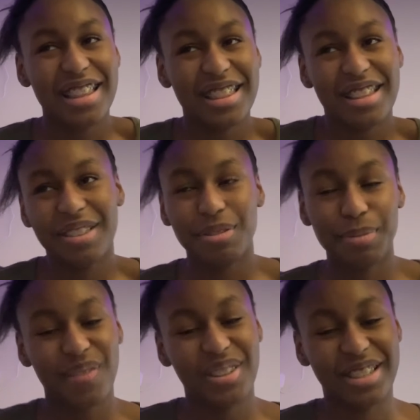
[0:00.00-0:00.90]
they were
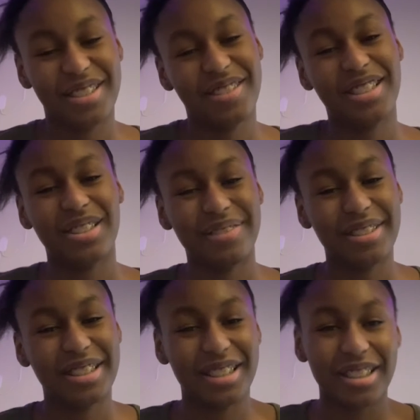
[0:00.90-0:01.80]
probably just reaching for a
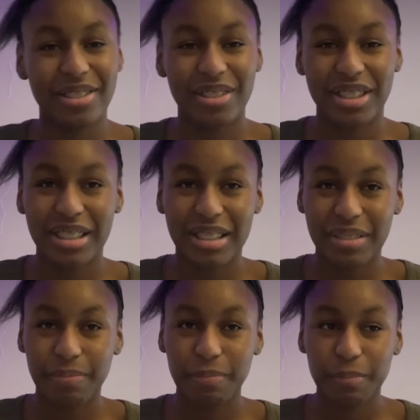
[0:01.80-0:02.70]

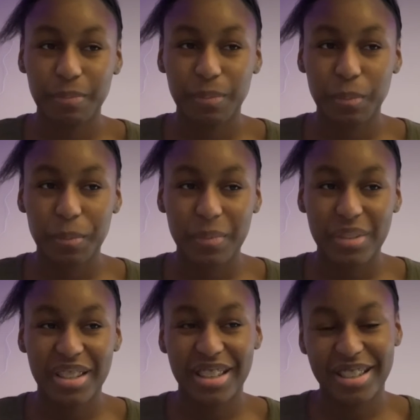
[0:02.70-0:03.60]
conclusion
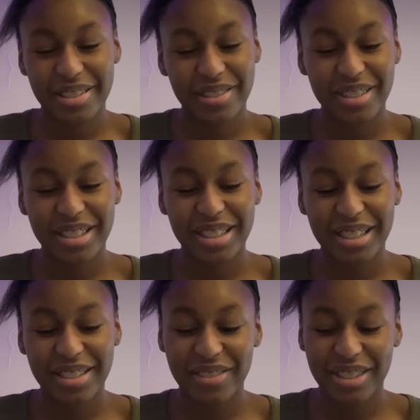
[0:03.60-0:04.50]
to the
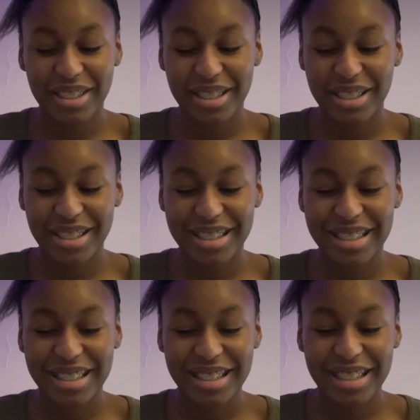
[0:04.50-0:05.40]
story, which
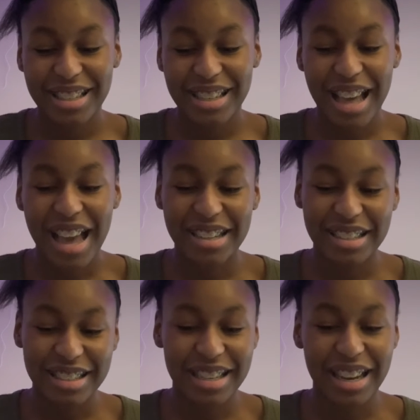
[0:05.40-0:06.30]
I
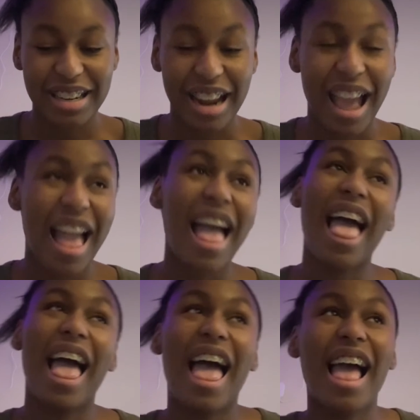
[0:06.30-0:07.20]
understand.
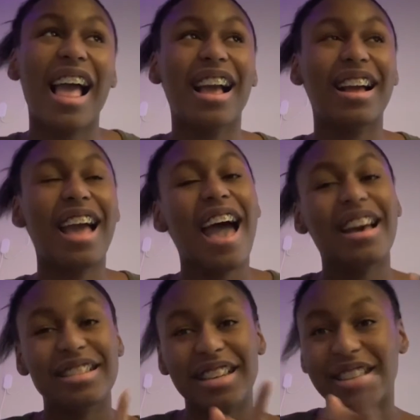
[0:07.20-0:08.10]

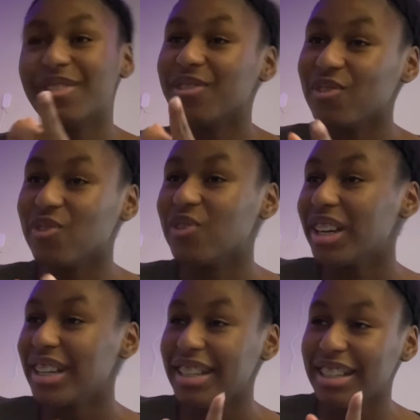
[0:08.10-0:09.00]
Has a
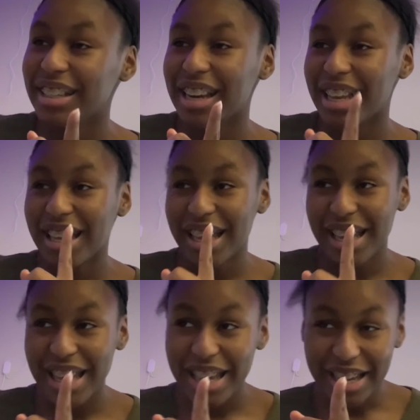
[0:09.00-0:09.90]
great
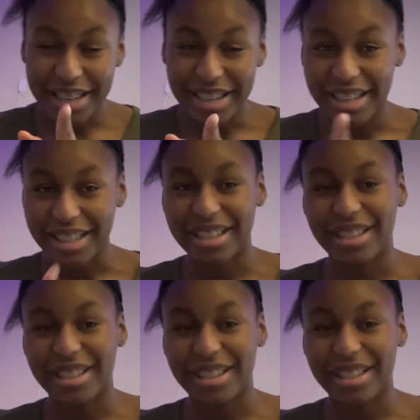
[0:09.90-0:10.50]
ending.